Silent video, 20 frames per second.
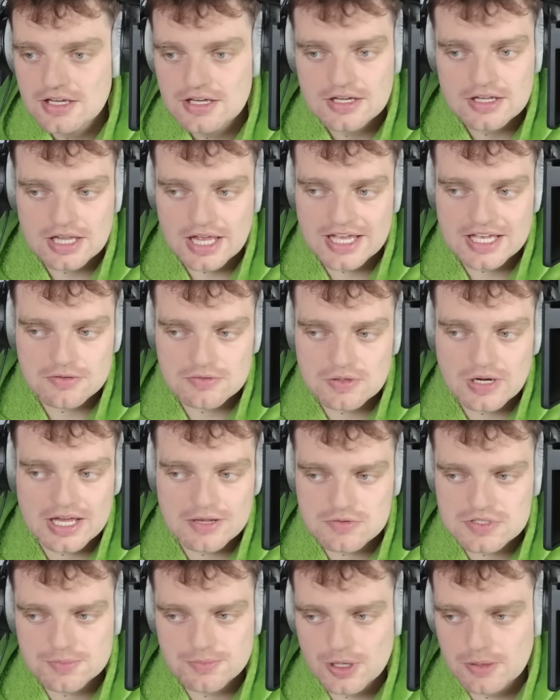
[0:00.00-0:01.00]
Like if it
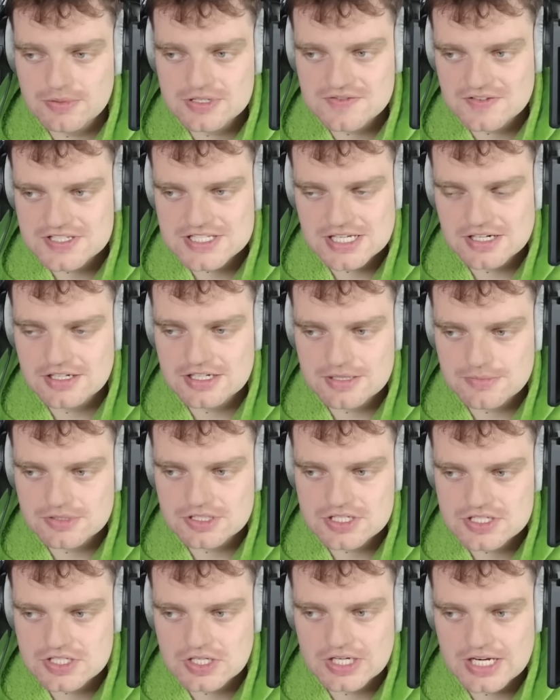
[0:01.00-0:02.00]
was a public facility, but the
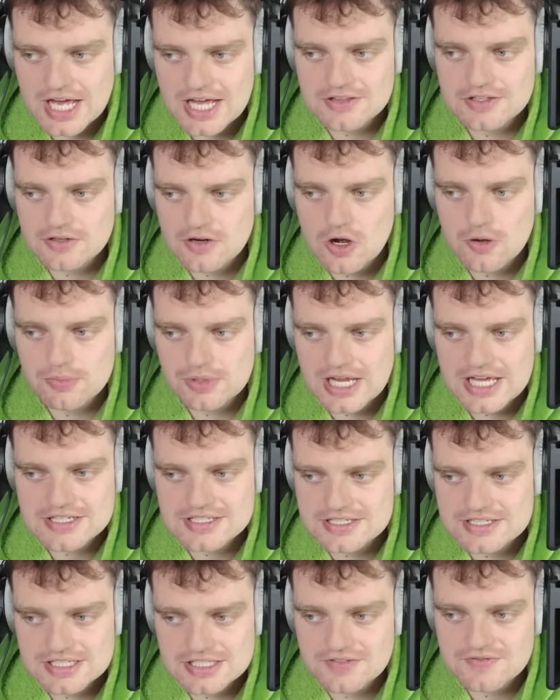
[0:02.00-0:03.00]
Sun had their own
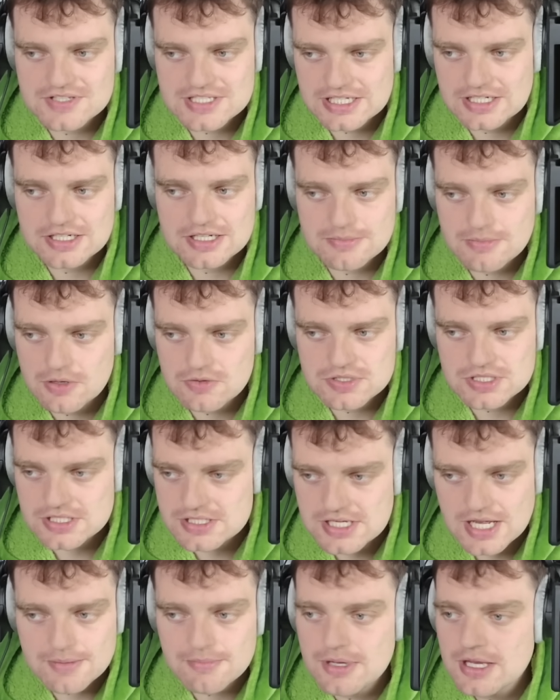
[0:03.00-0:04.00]
places in the facility most of the
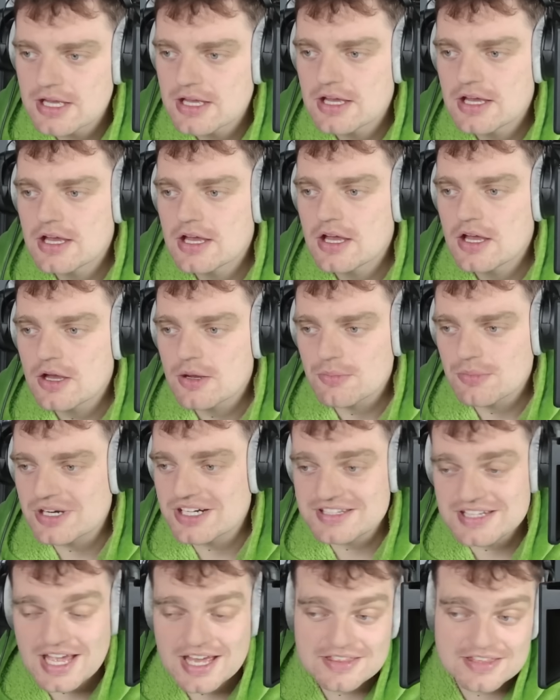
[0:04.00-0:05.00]
time. But at
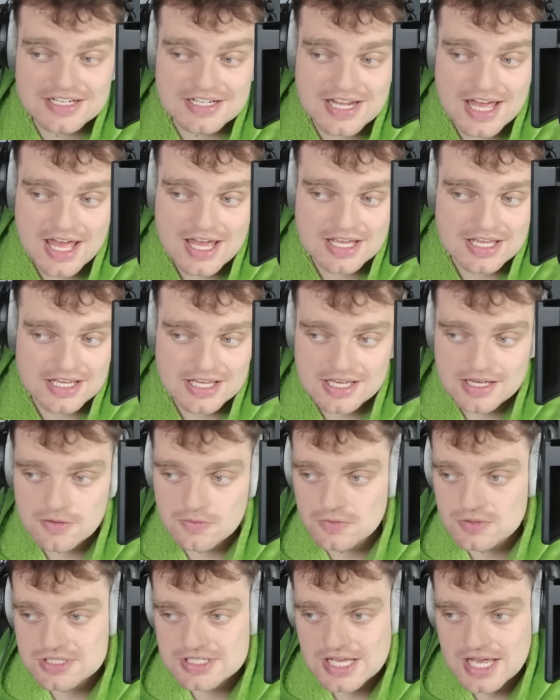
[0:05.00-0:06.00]
the end of the day, it
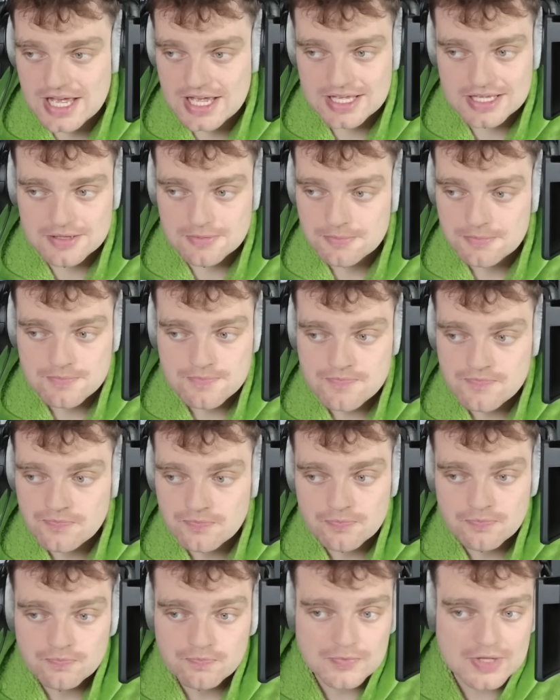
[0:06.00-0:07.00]
was
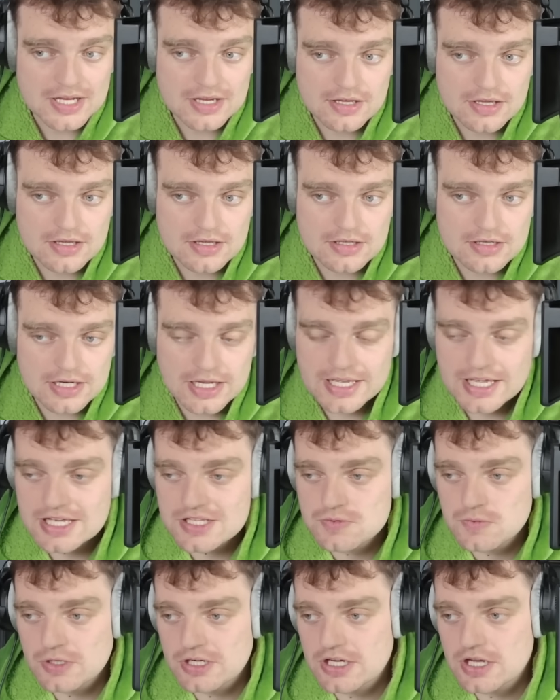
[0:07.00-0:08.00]
it's
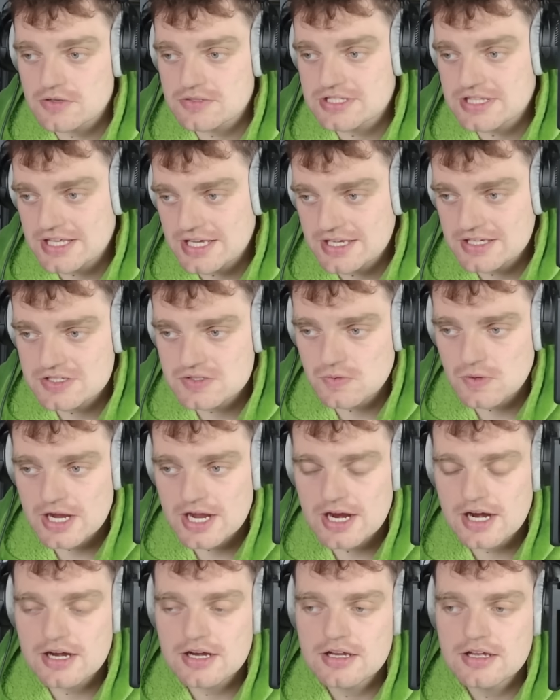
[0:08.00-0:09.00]
one of those things
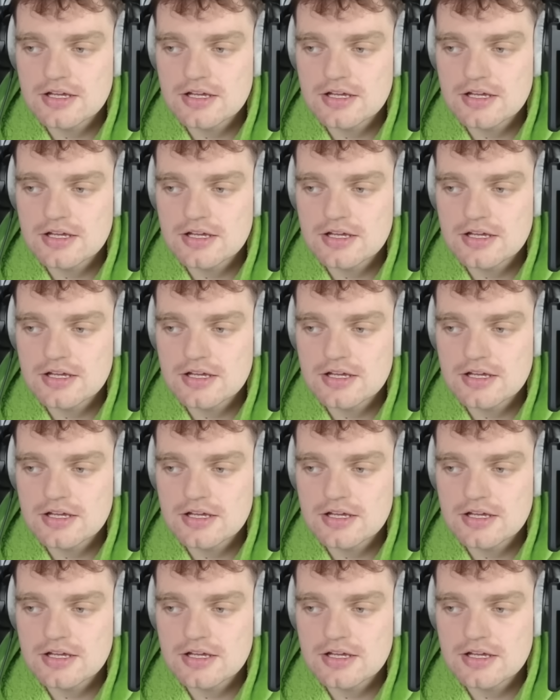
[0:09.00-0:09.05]
where